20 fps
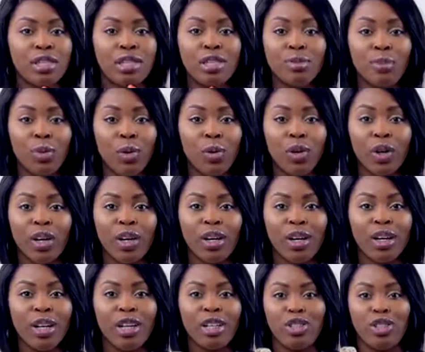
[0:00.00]
smell
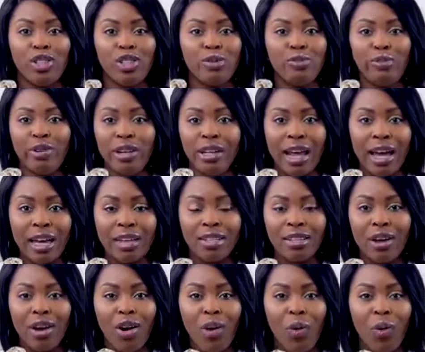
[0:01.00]
good, just relax
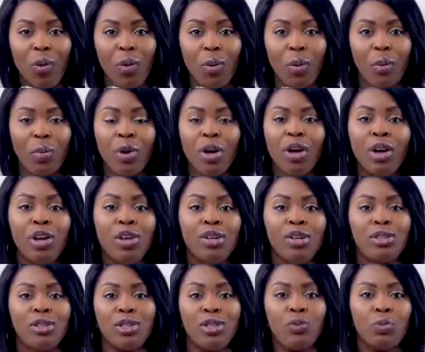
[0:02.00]
at home,
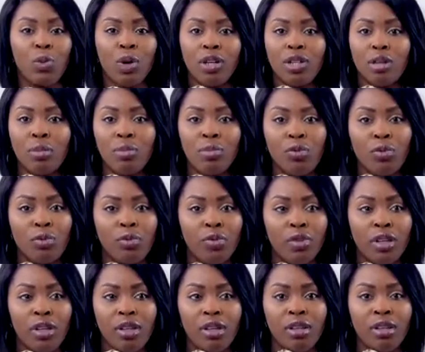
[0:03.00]
just watch a
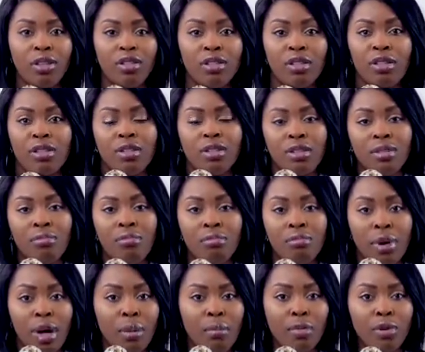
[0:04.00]
movie, just
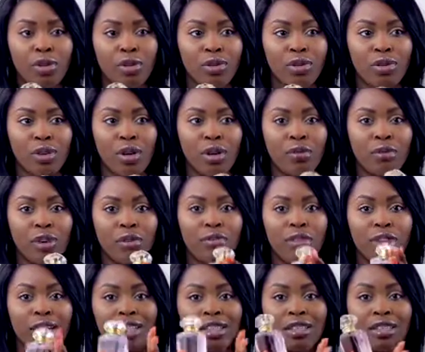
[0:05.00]
pamper yourself. I feel
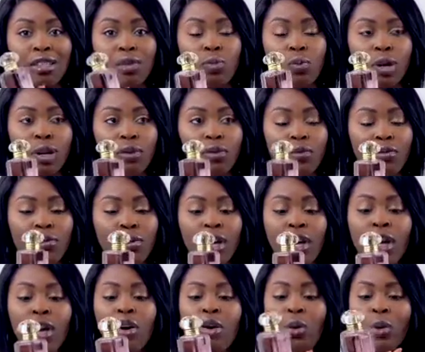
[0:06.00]
like this is
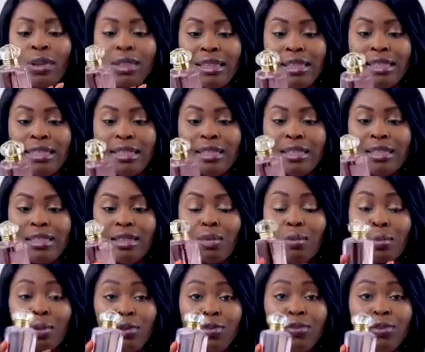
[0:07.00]
this is the
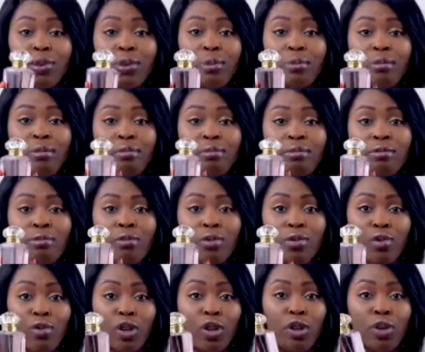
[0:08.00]
perfume
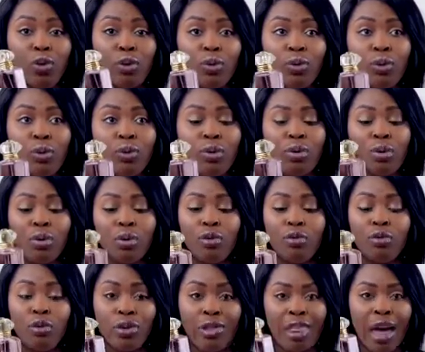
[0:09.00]
for you
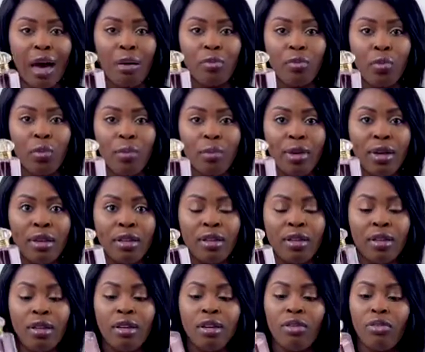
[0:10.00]
for that moment.
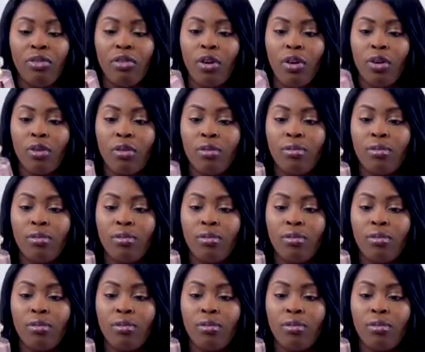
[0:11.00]
So